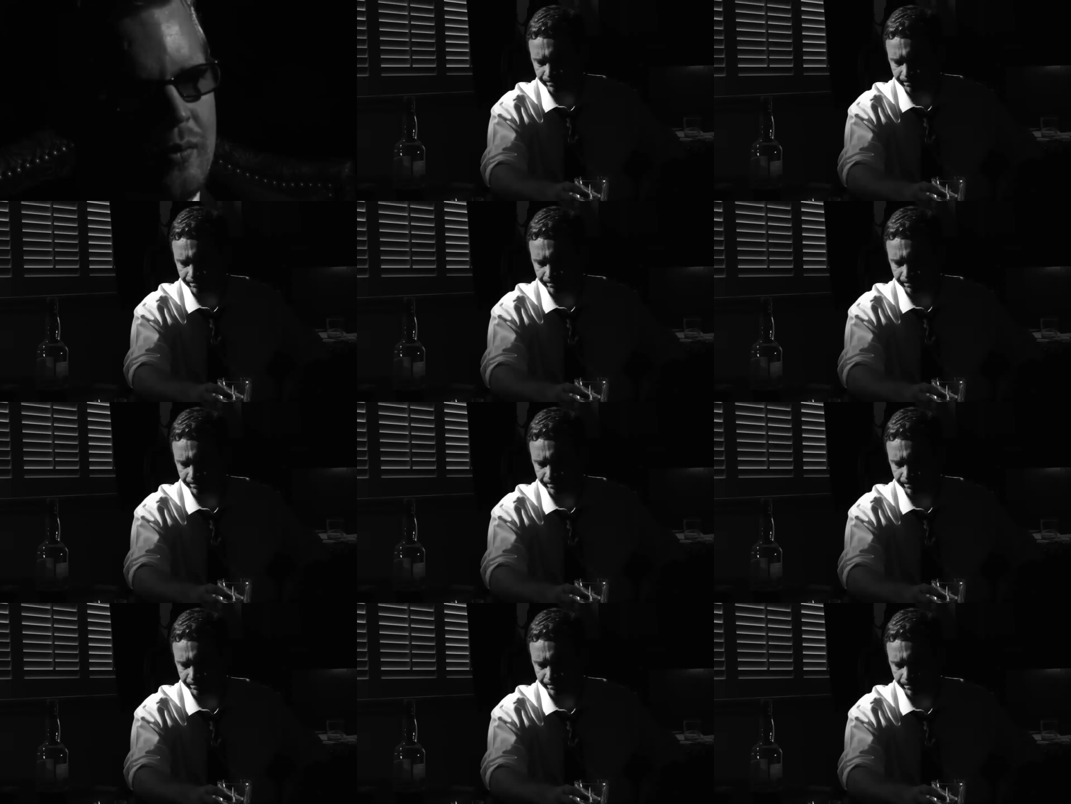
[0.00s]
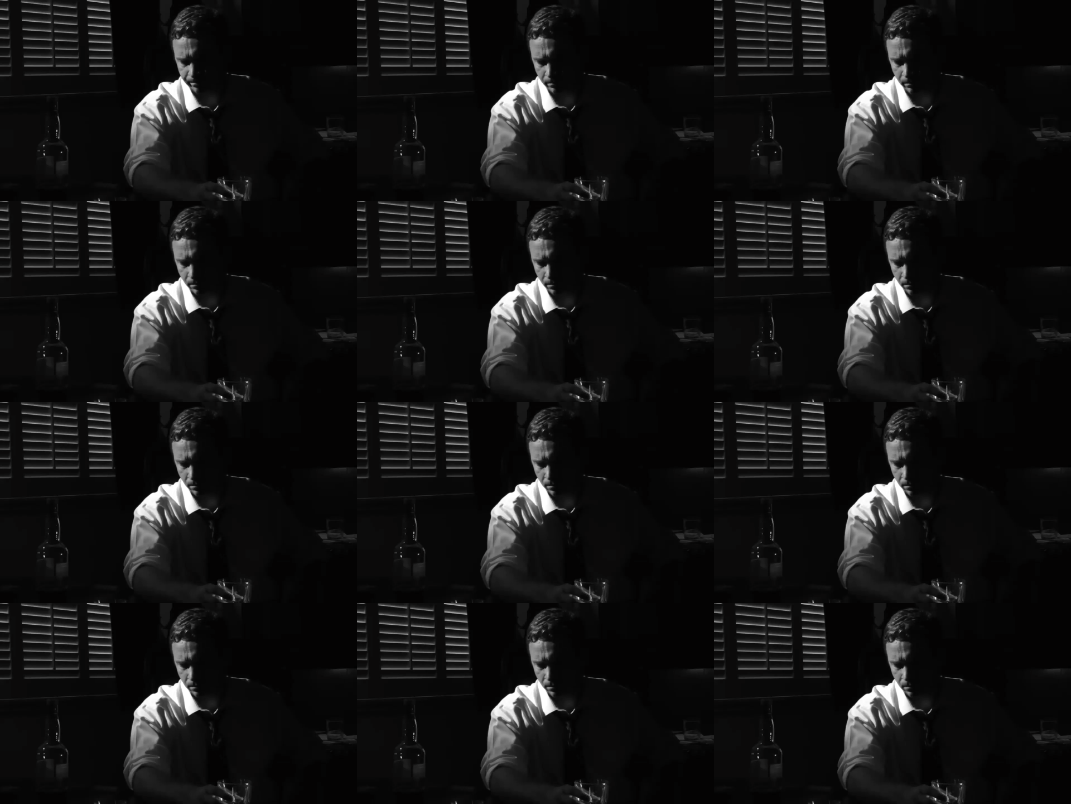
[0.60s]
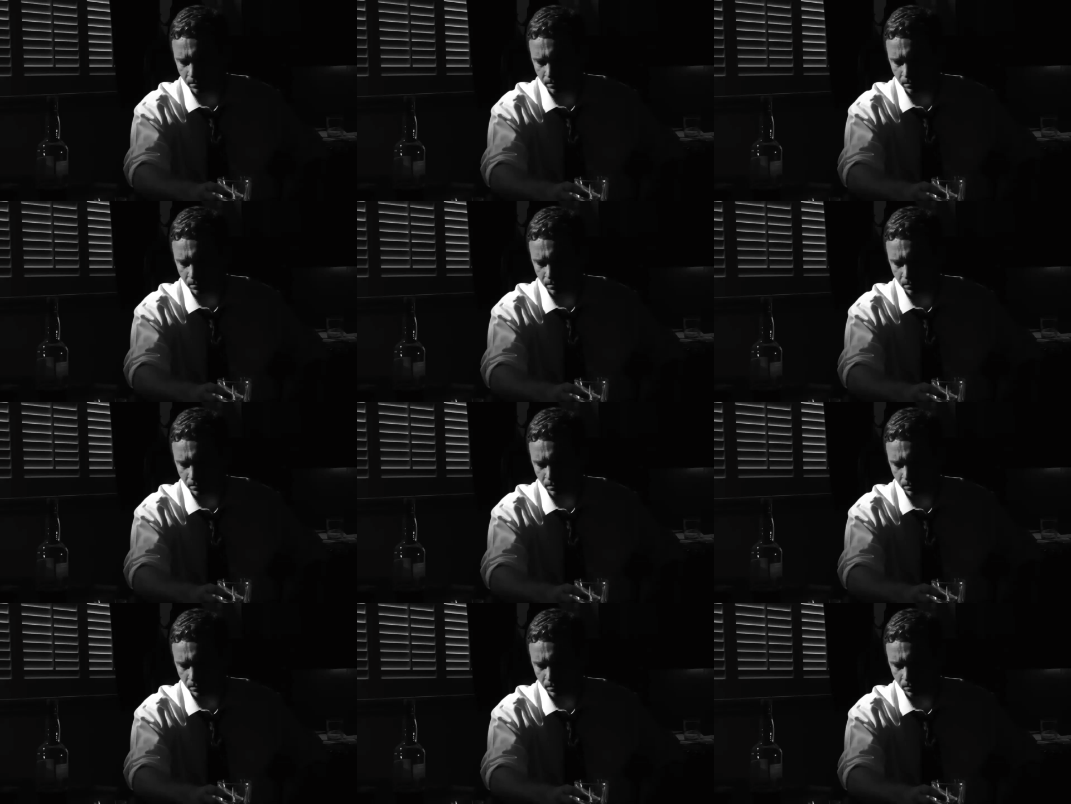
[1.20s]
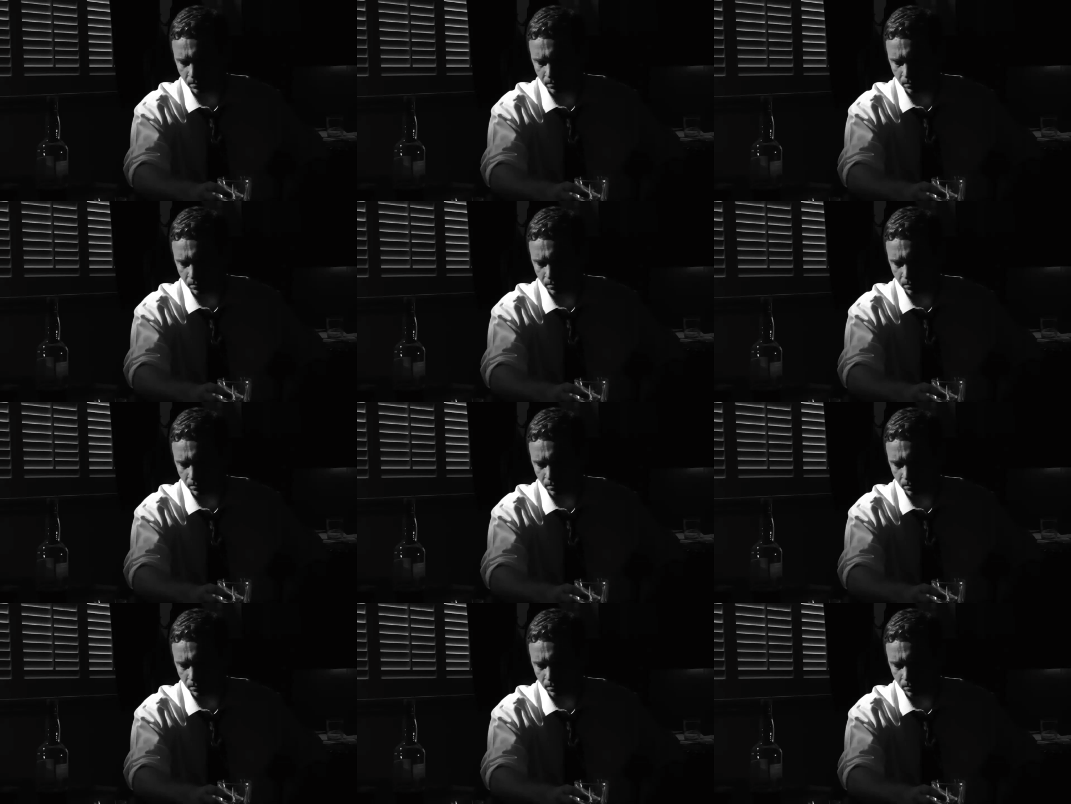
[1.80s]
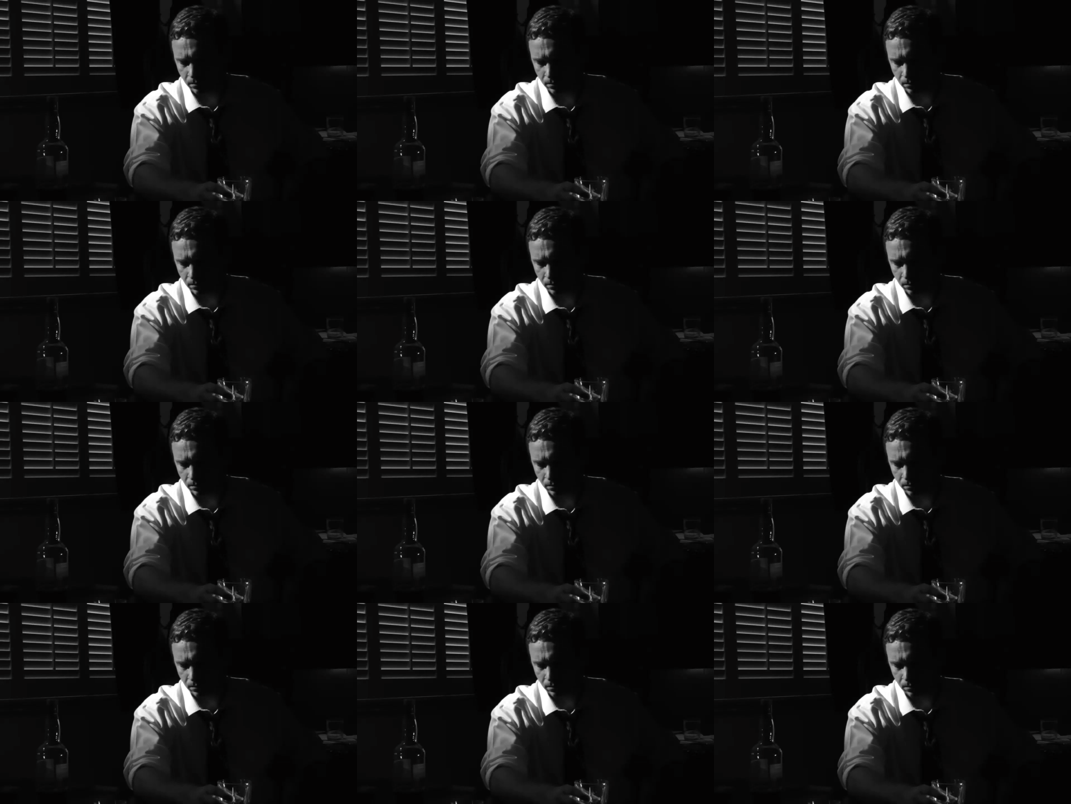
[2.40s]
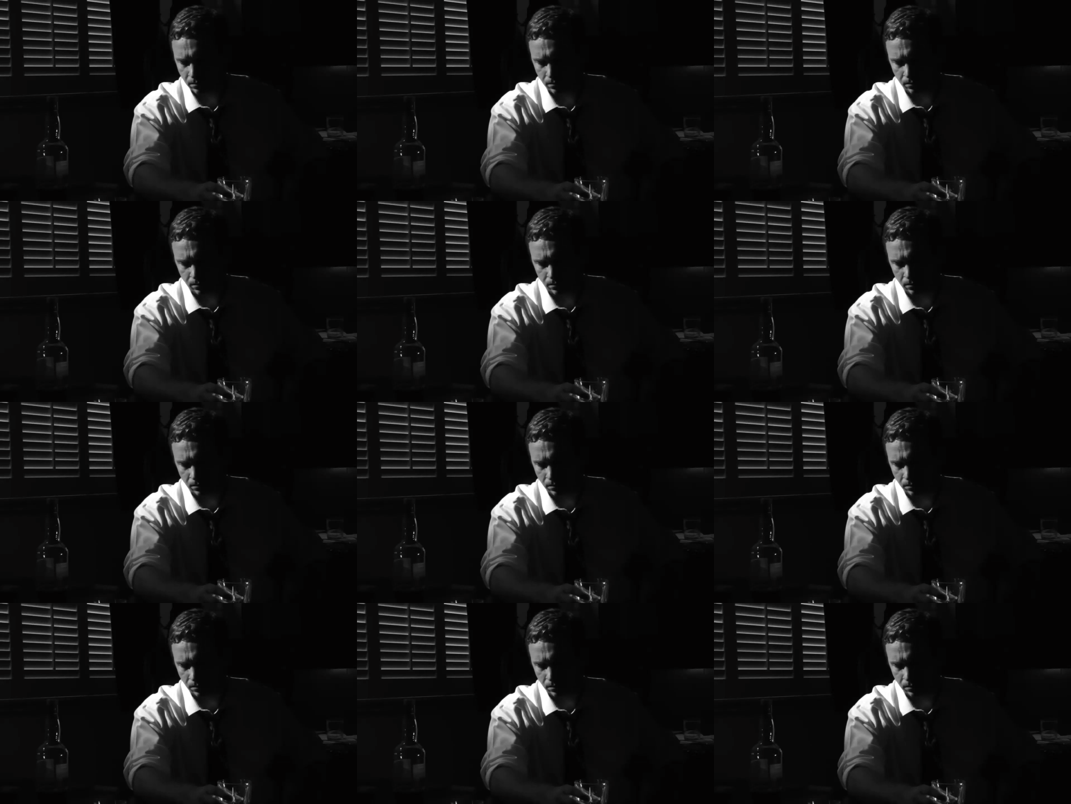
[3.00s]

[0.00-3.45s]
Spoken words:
(no speaker visible)